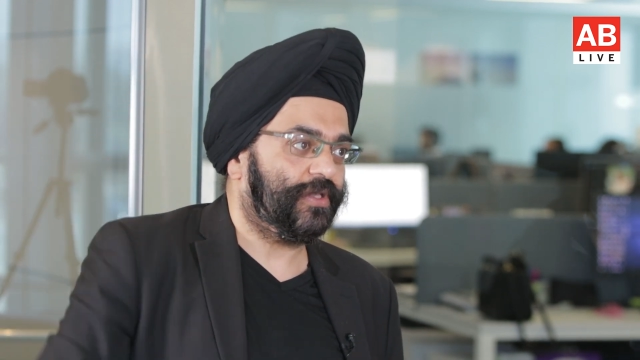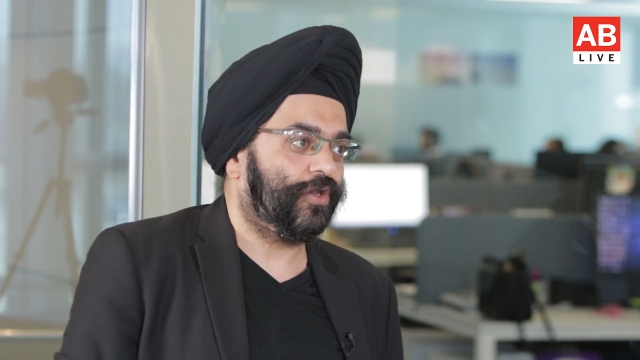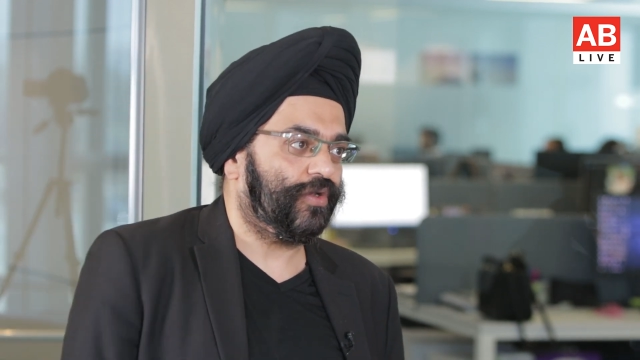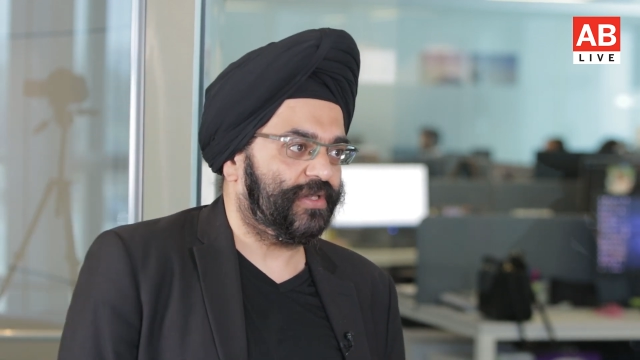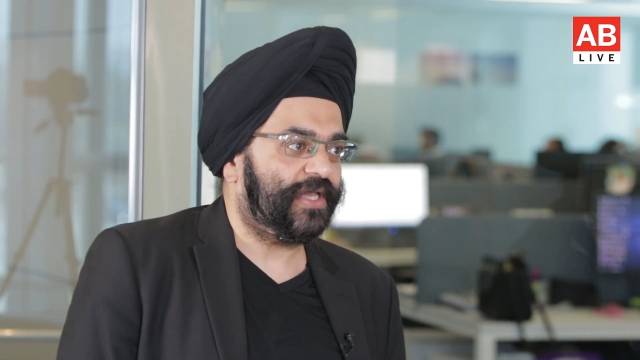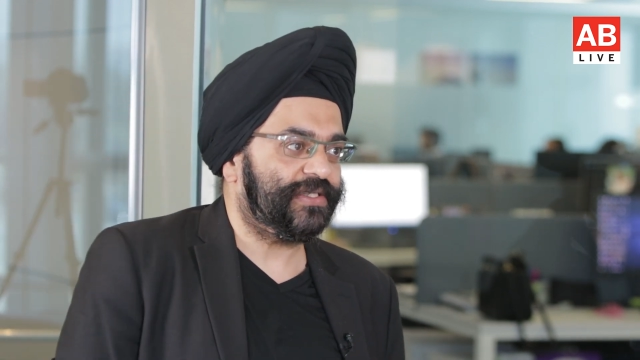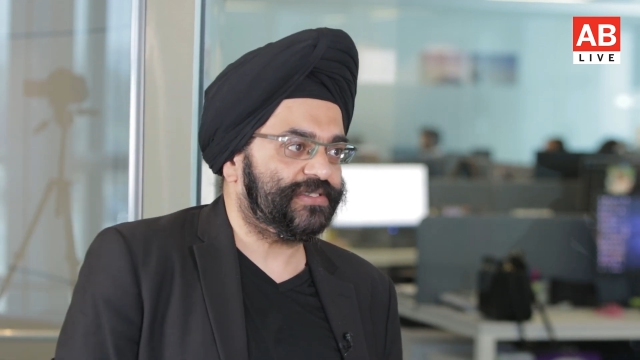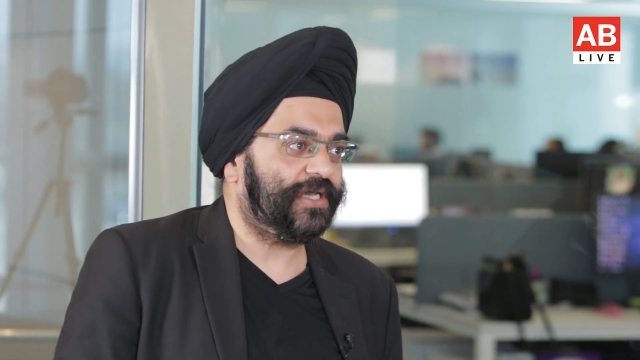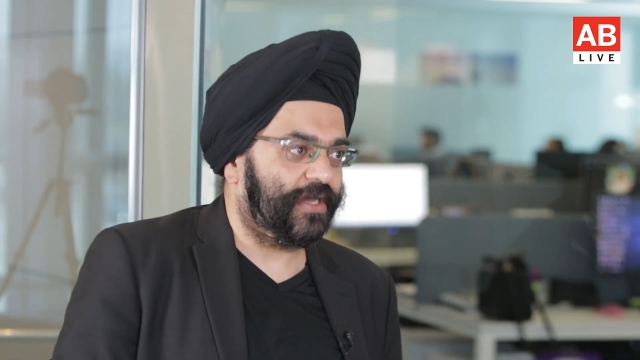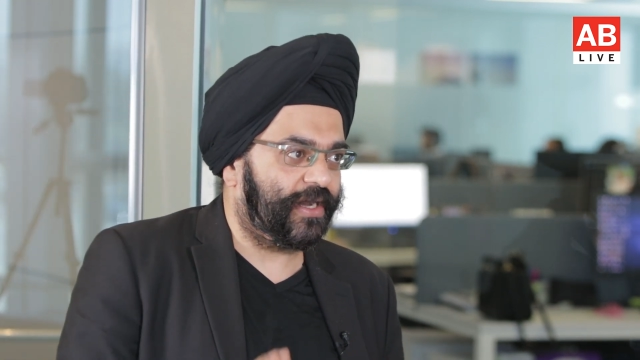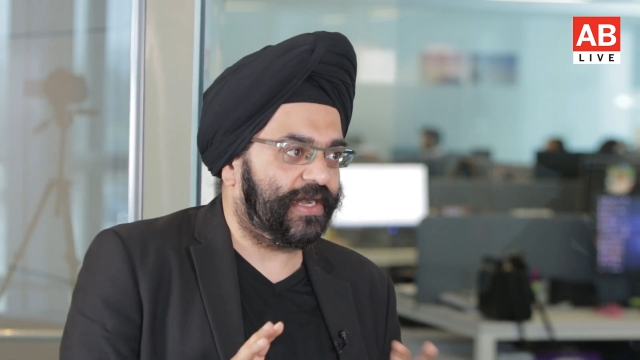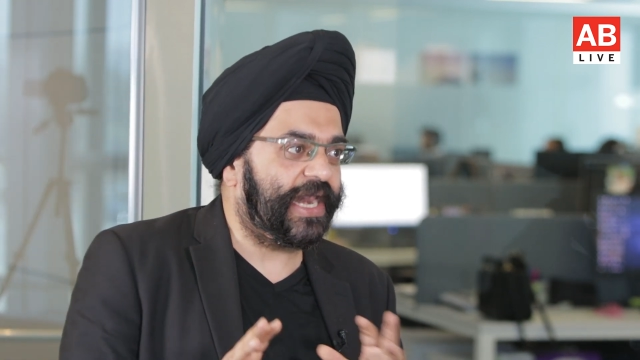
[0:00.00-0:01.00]
there is
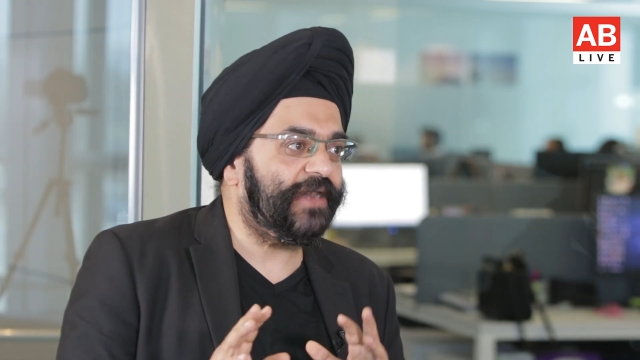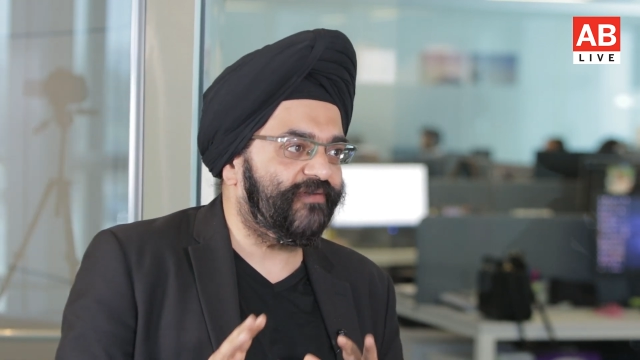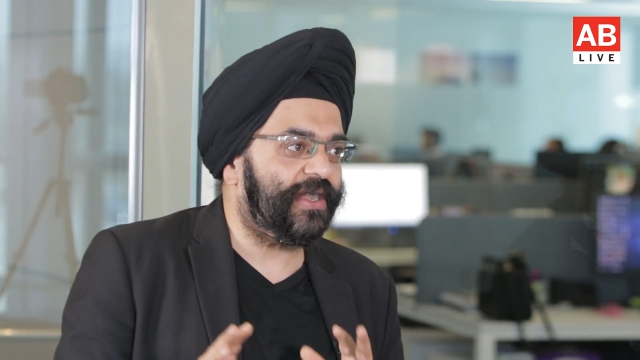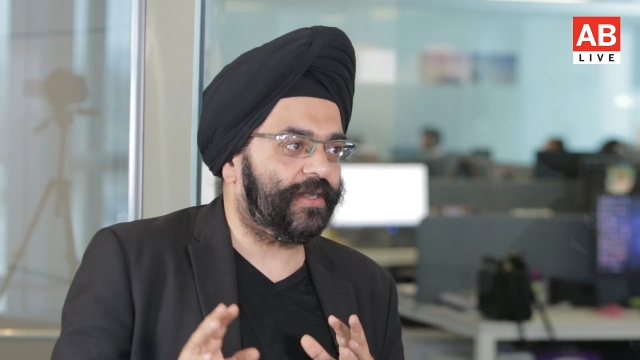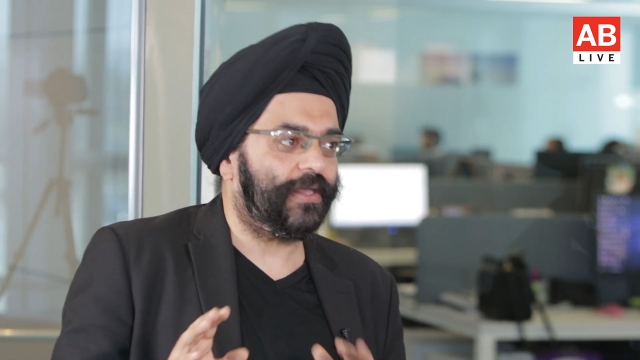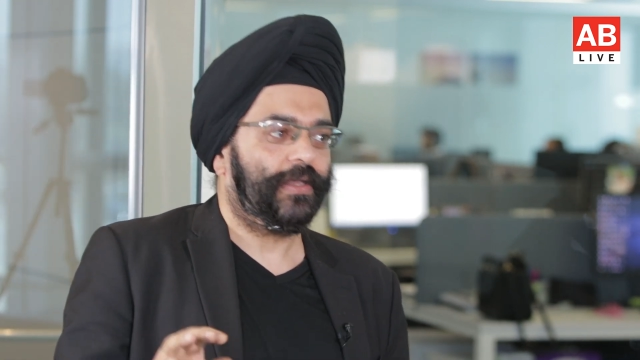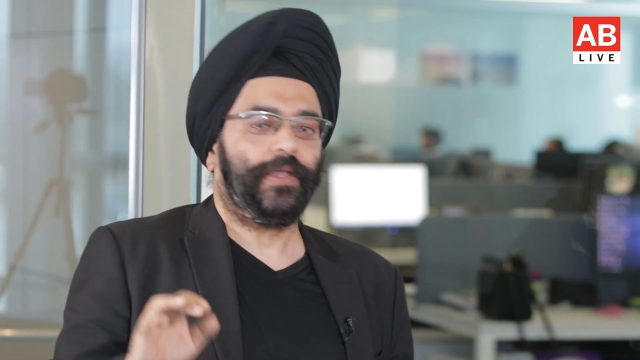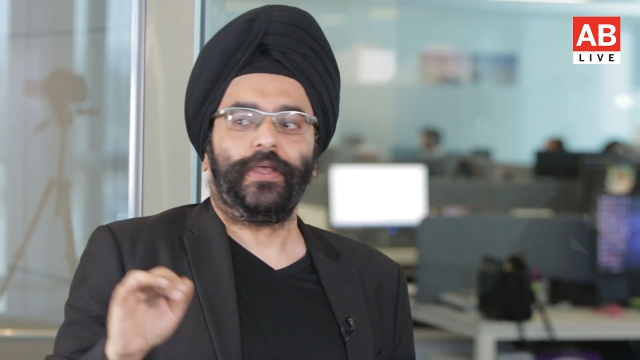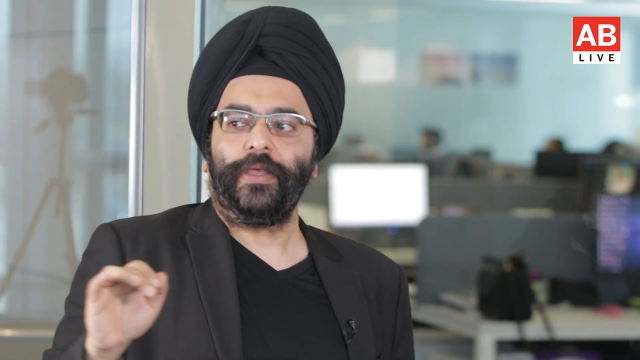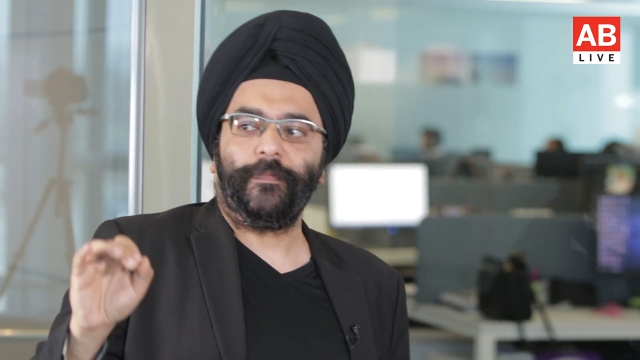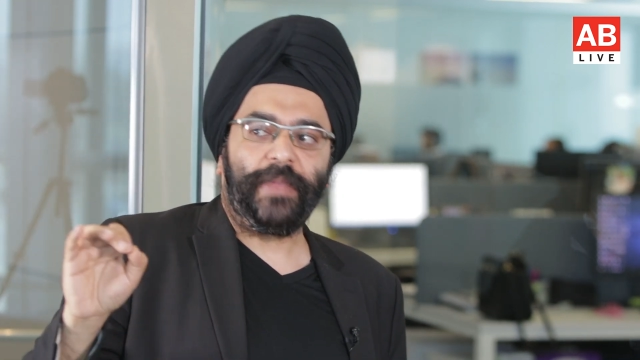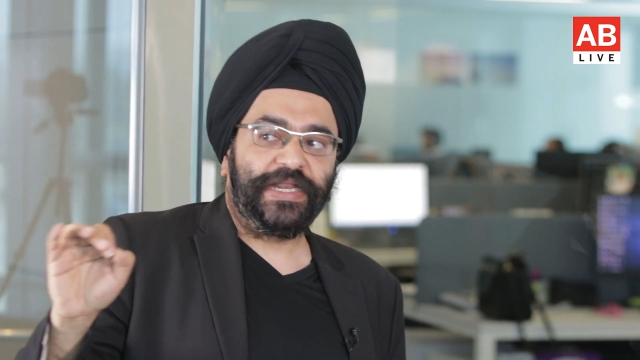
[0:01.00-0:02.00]
a relevant
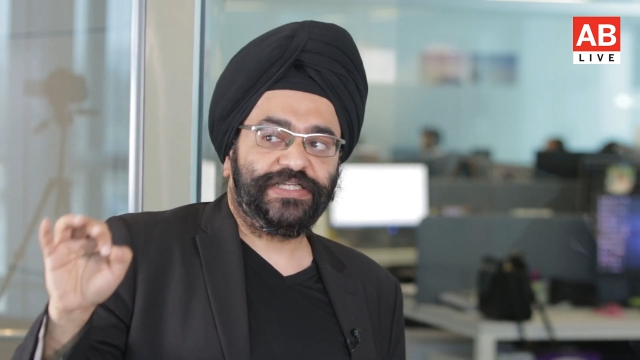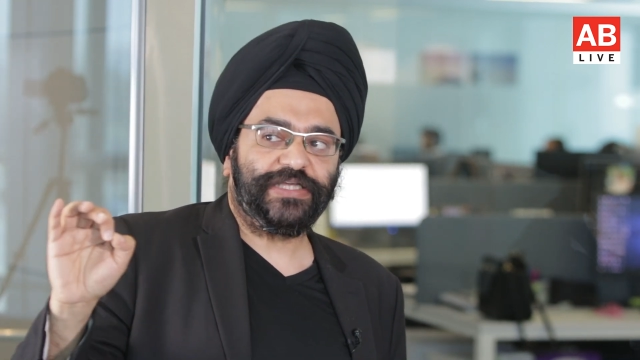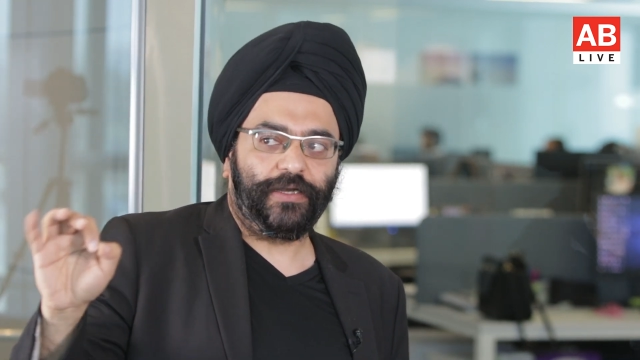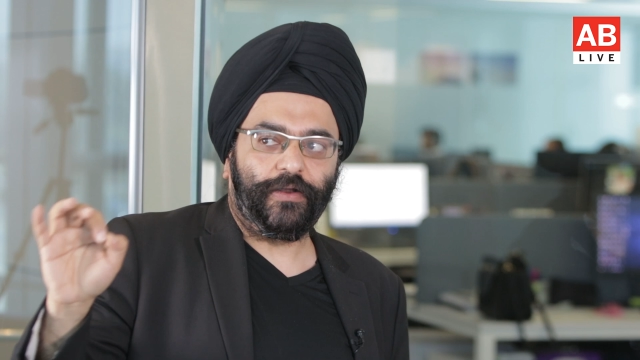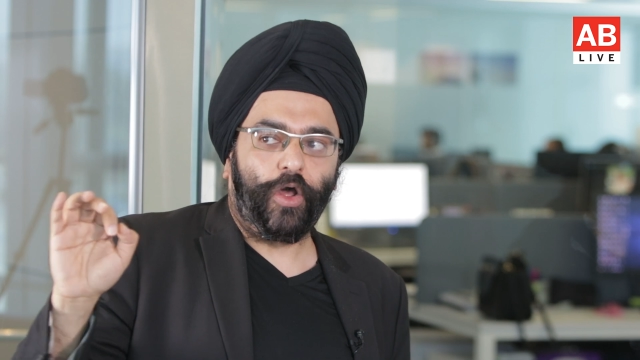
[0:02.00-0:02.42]
mention